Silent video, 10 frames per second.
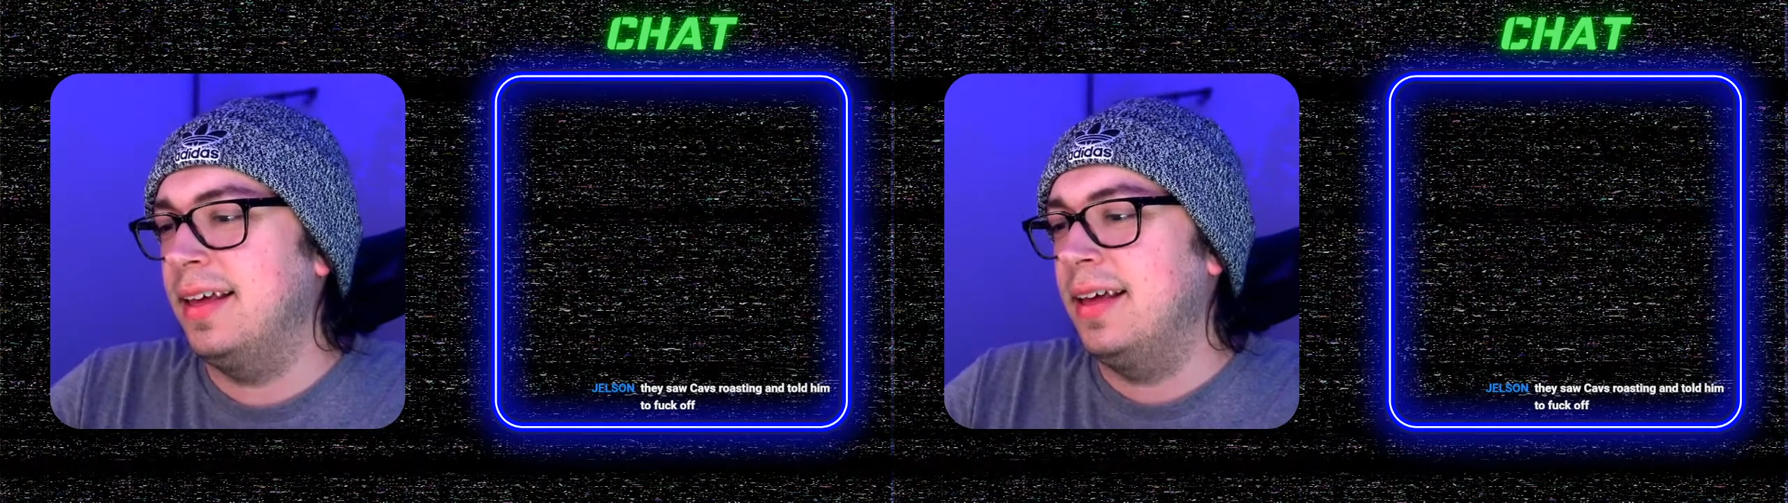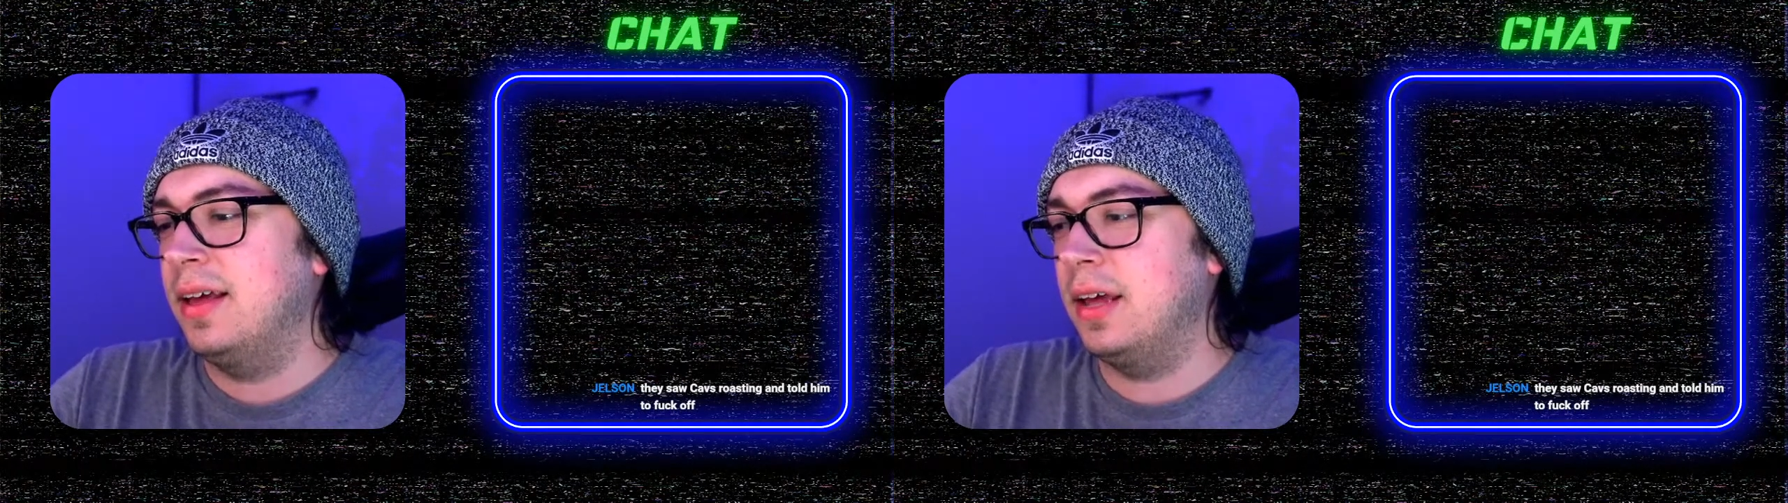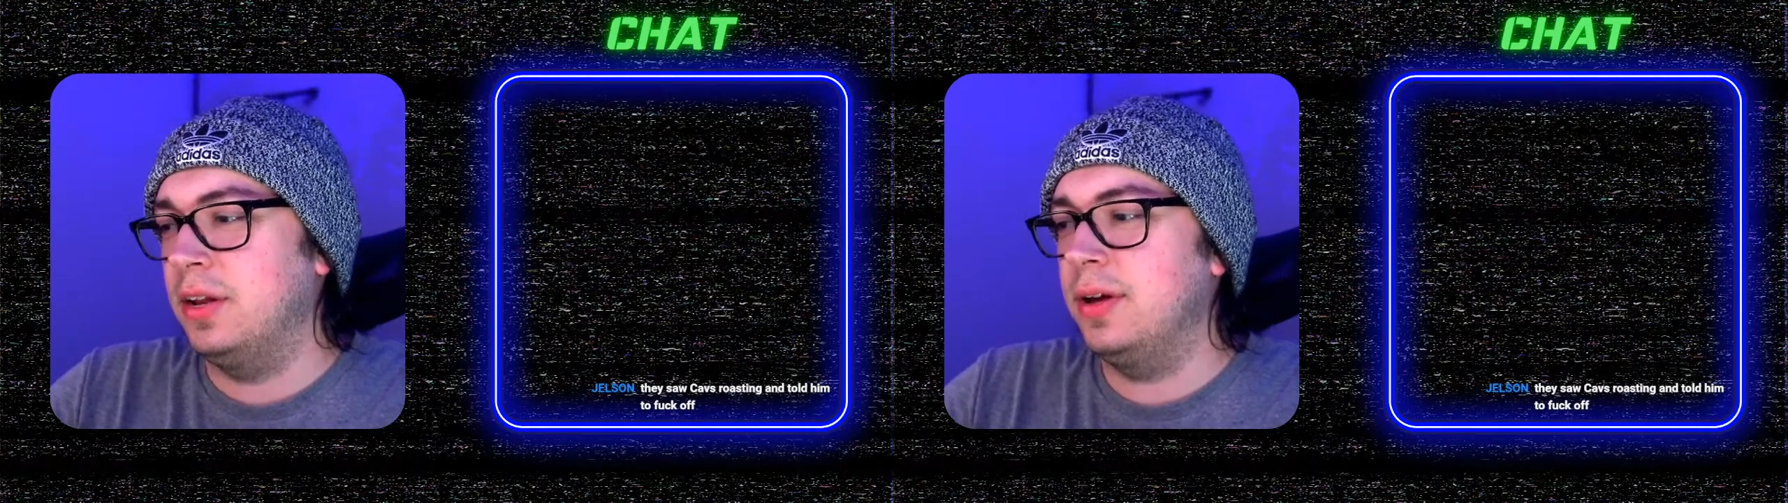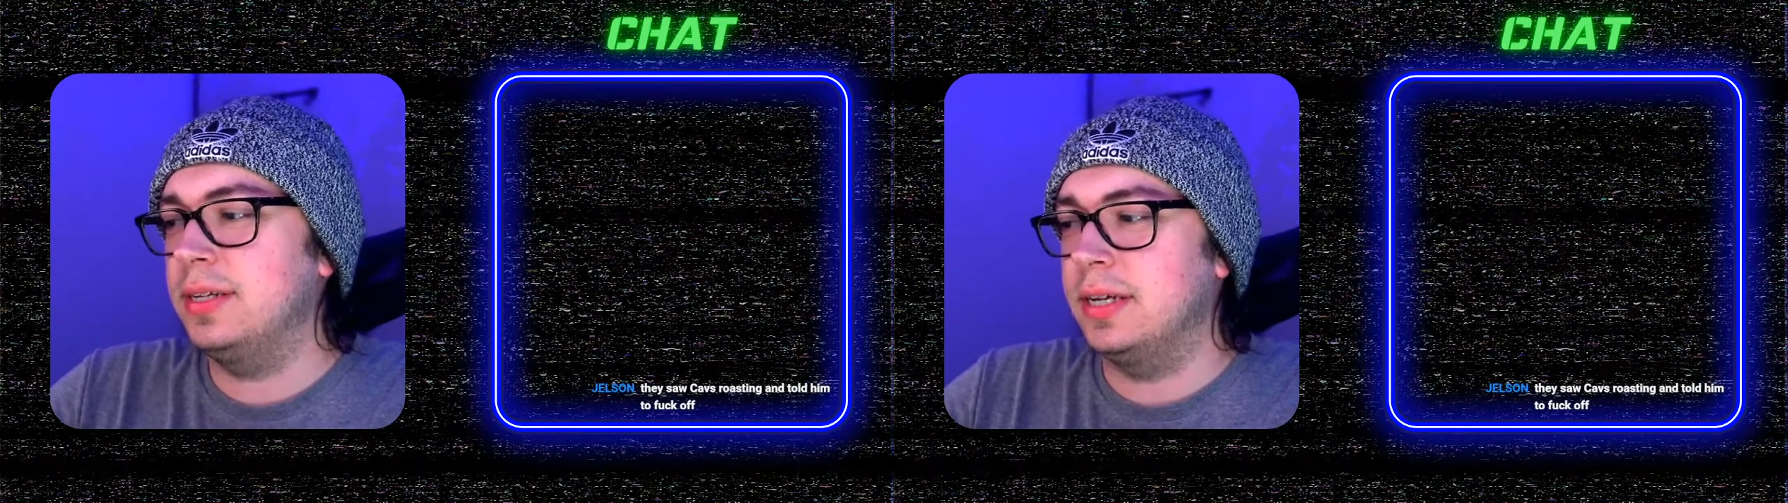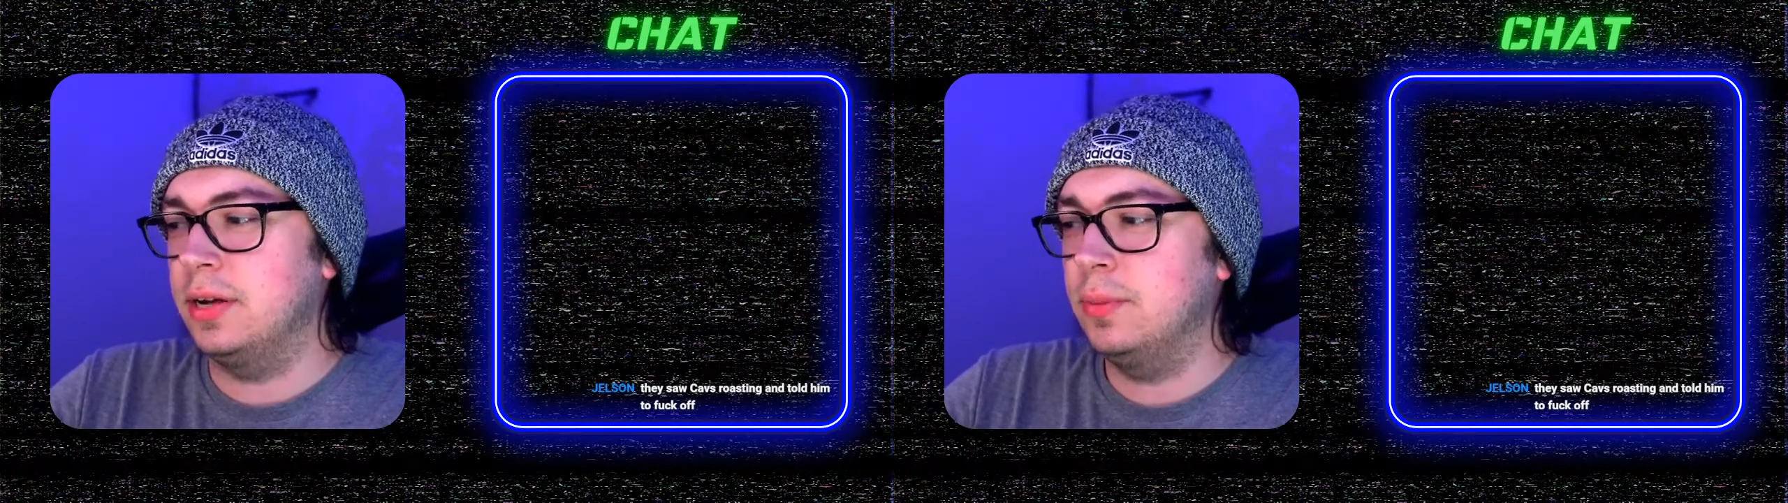Can you guys
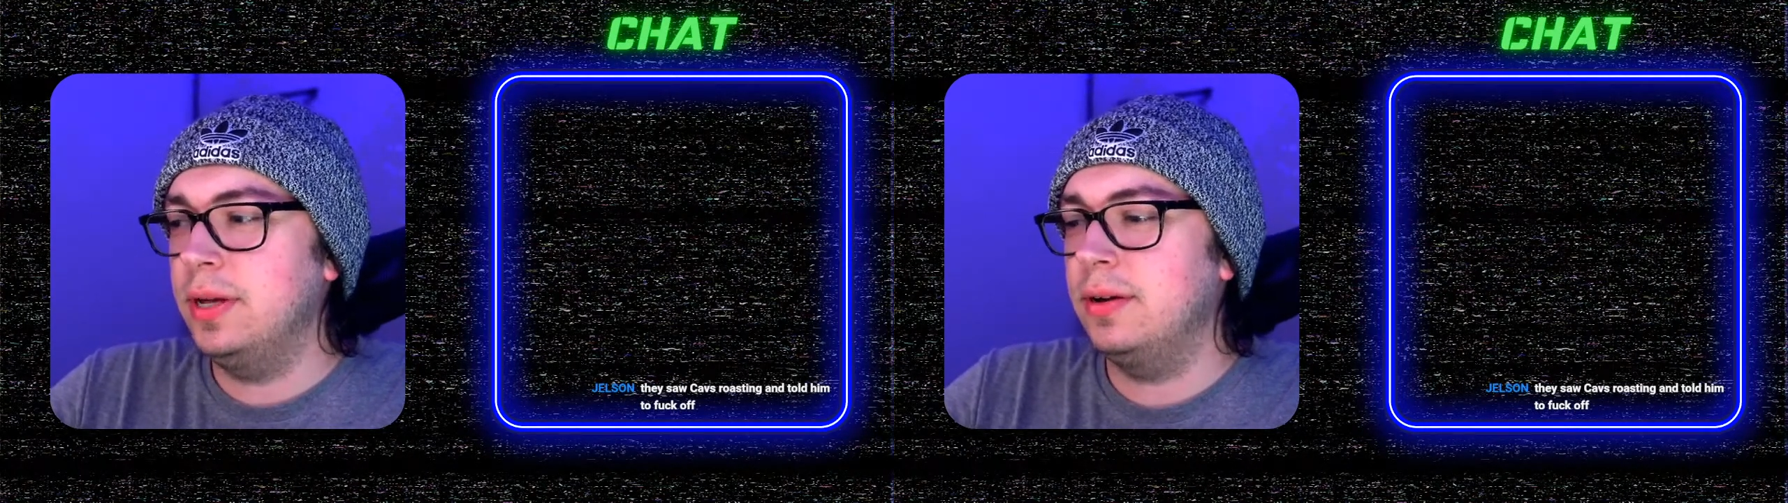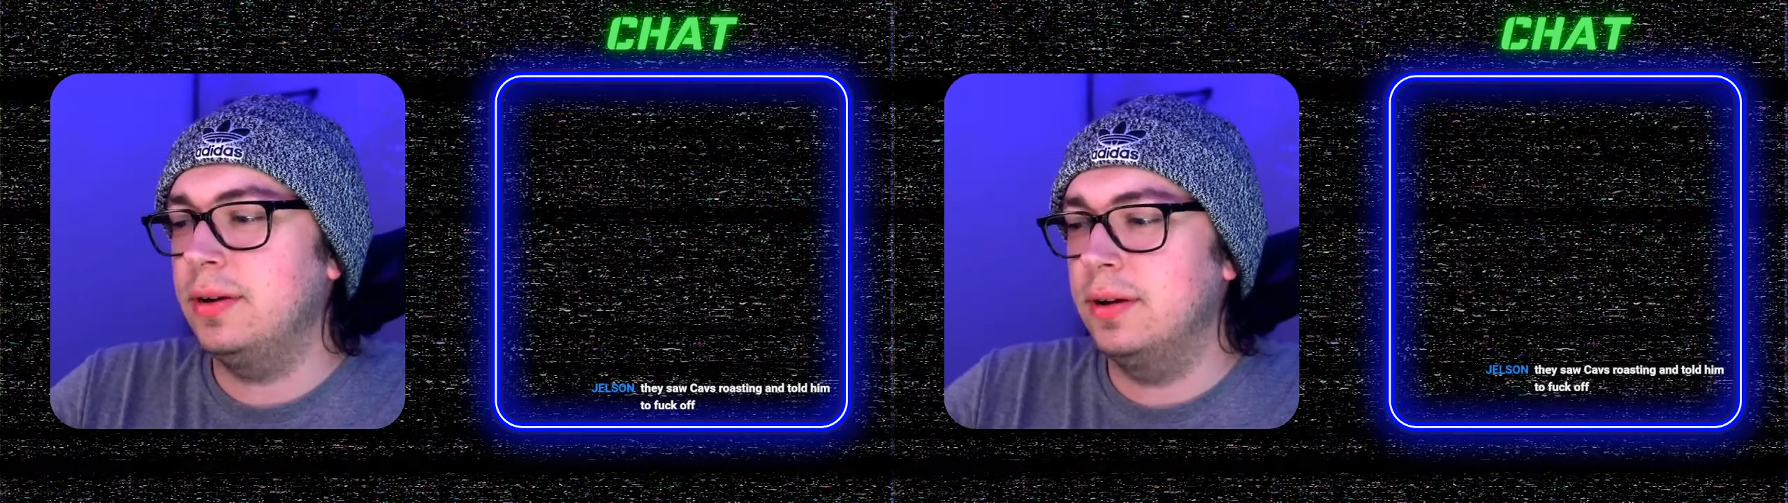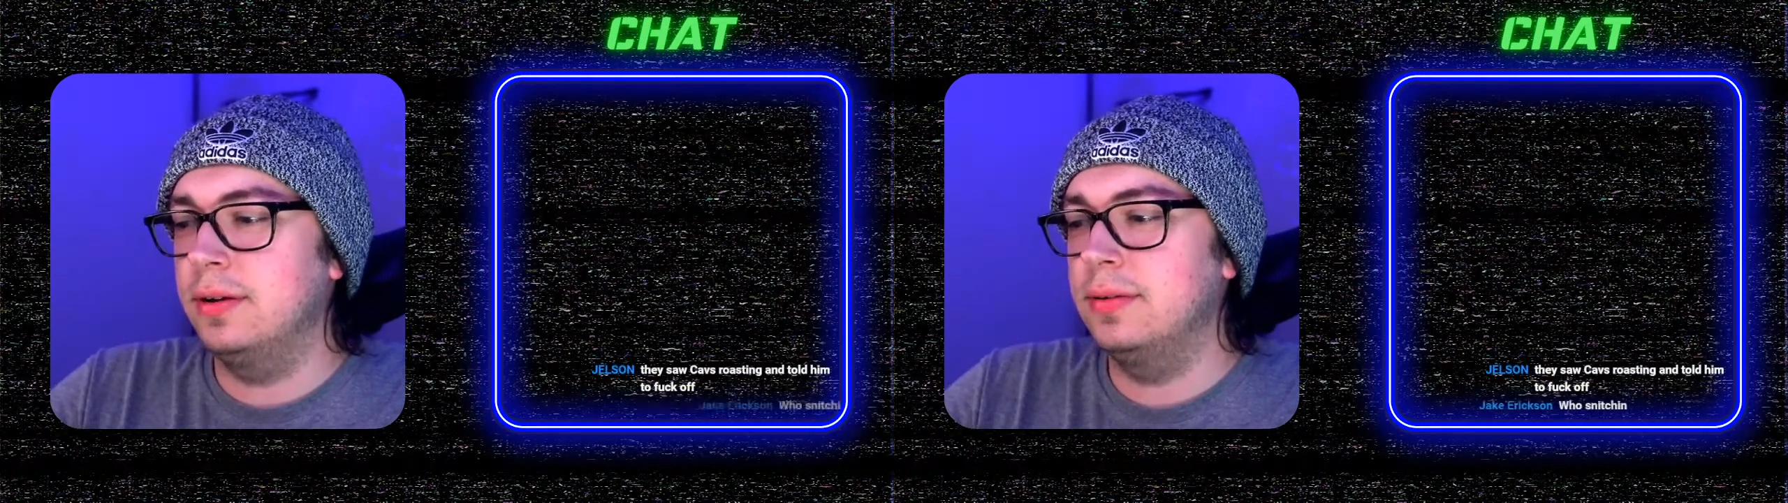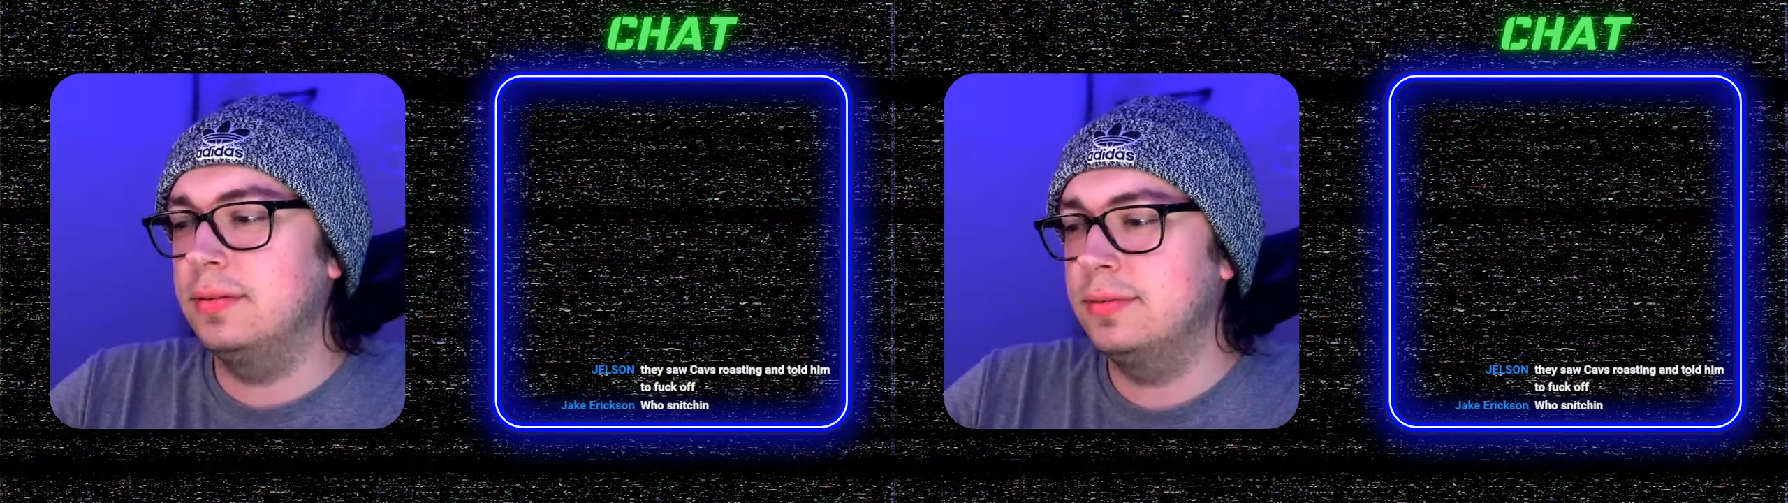hear me or no?